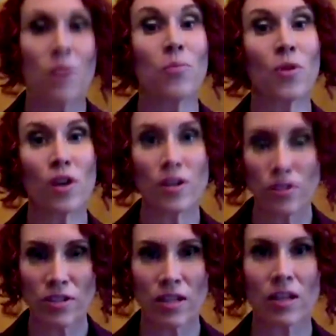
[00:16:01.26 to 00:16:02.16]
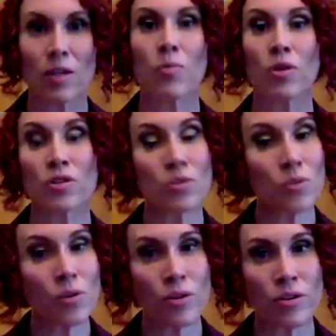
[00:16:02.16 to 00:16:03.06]
more understanding, more
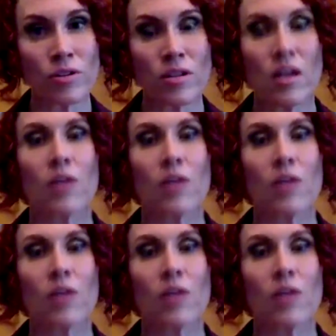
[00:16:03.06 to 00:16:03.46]
tools,